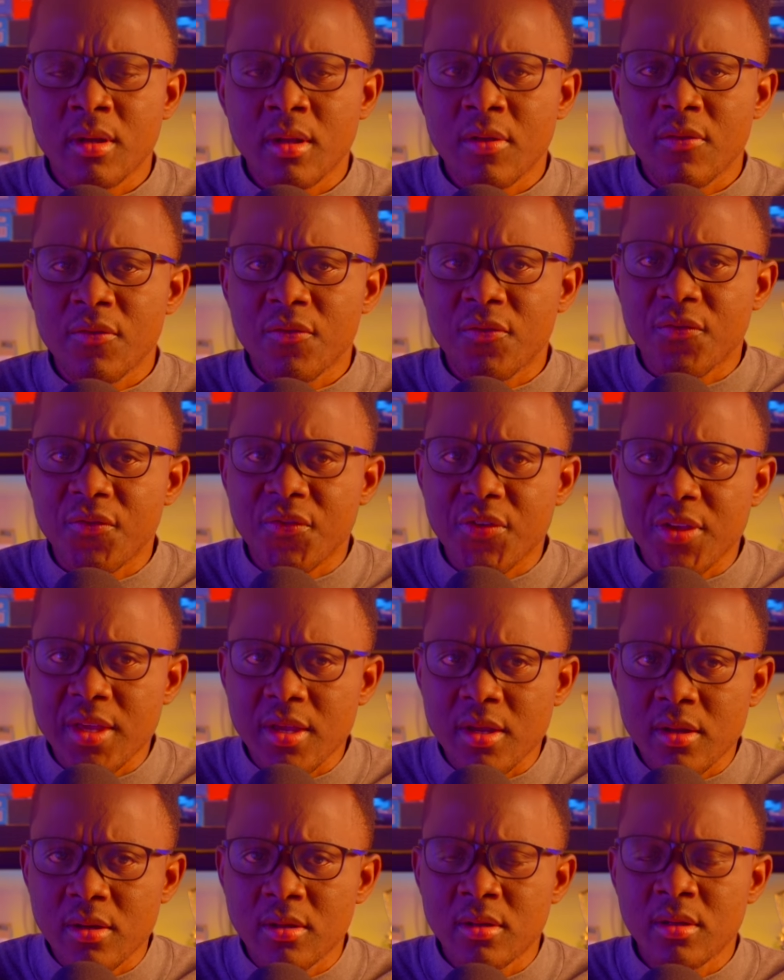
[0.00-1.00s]

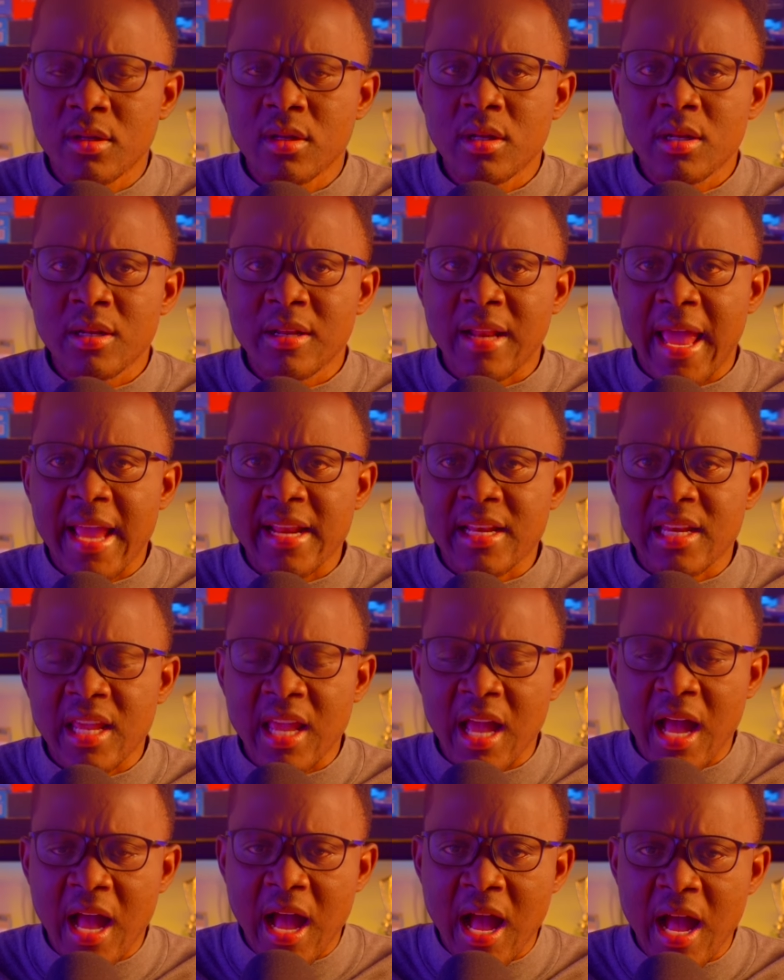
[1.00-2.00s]
feel like they
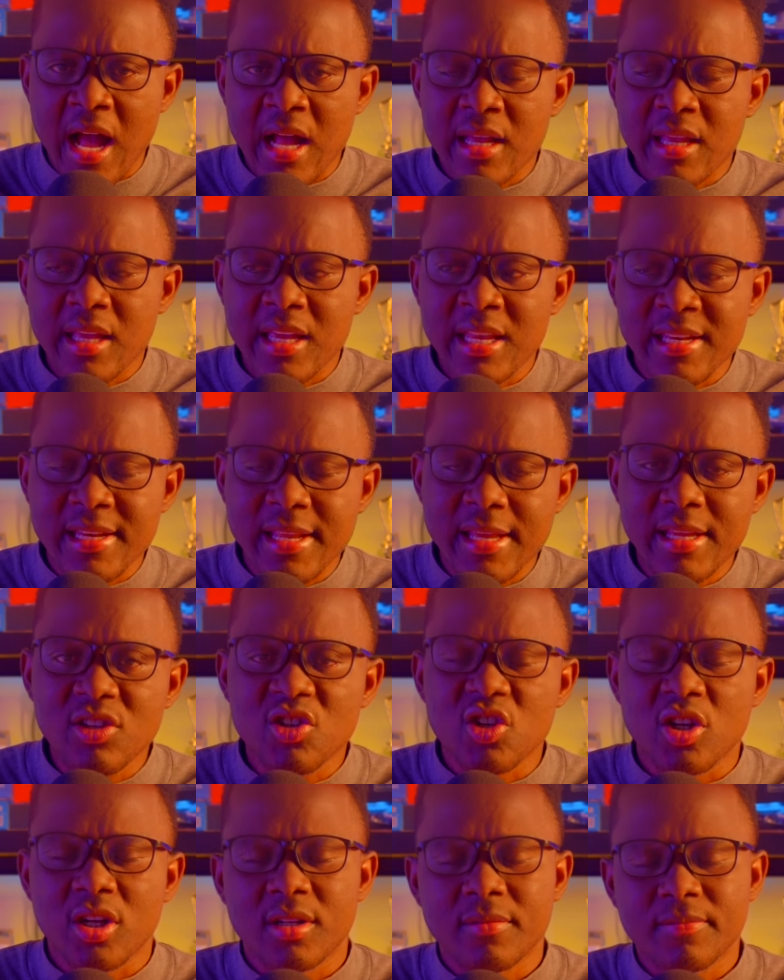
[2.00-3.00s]
are in
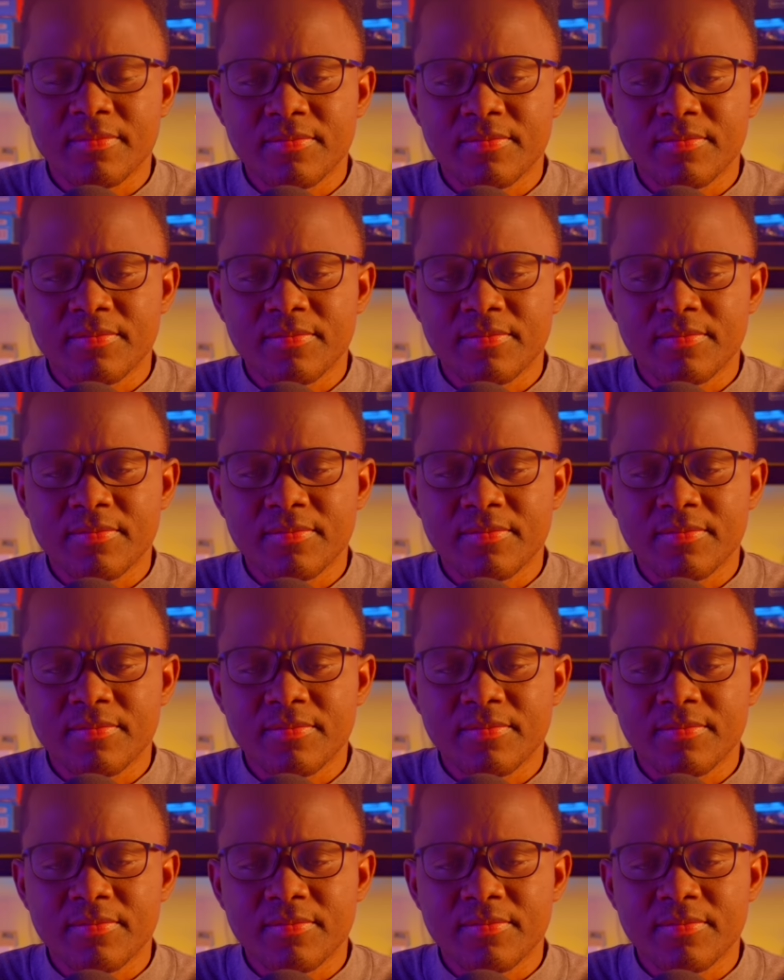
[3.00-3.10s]
danger.